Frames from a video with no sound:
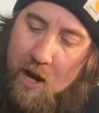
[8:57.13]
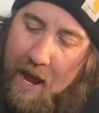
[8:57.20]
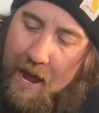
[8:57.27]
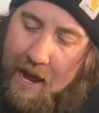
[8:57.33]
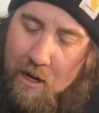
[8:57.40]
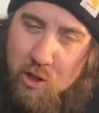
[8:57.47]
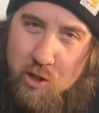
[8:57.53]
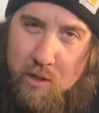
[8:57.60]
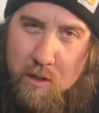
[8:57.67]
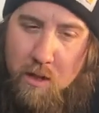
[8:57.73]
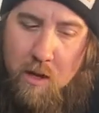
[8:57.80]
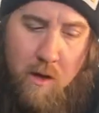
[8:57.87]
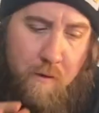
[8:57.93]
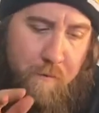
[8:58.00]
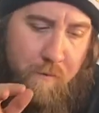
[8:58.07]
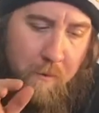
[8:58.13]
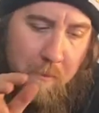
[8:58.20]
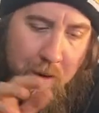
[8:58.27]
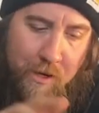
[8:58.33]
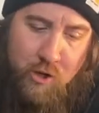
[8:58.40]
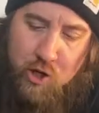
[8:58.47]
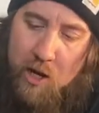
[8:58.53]
are actually from
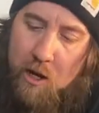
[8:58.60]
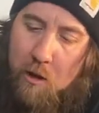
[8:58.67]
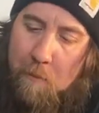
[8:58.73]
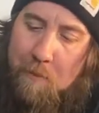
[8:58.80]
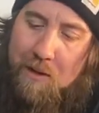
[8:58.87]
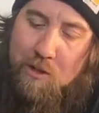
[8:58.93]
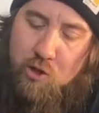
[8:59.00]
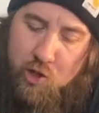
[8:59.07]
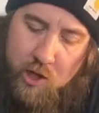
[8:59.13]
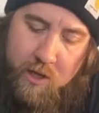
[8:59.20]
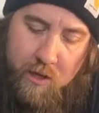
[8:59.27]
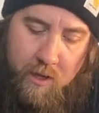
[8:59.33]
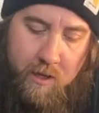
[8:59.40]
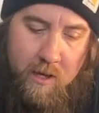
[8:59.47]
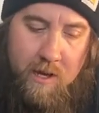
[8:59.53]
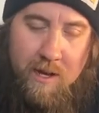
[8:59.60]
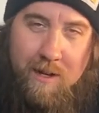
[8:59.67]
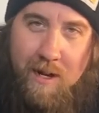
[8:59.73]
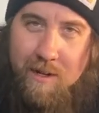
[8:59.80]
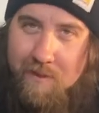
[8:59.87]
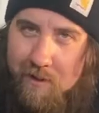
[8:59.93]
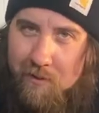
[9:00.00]
my JLB Cheetah.
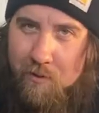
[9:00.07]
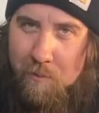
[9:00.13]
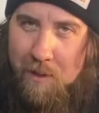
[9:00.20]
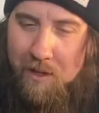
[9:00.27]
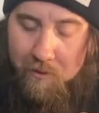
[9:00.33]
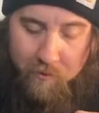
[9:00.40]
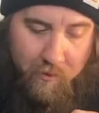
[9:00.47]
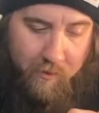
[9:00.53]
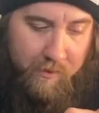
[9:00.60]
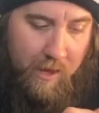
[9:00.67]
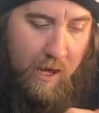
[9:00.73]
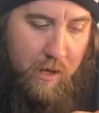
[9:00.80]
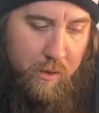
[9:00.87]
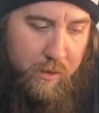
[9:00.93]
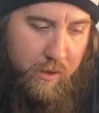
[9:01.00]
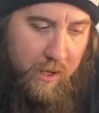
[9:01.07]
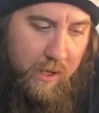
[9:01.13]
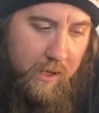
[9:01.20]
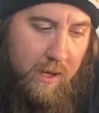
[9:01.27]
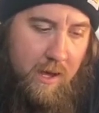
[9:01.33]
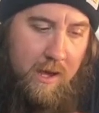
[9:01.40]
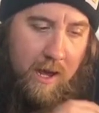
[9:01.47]
I dismantled that thing
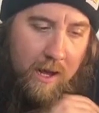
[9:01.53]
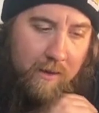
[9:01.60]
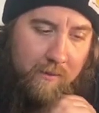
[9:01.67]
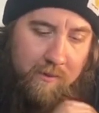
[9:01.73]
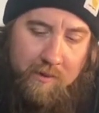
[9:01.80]
and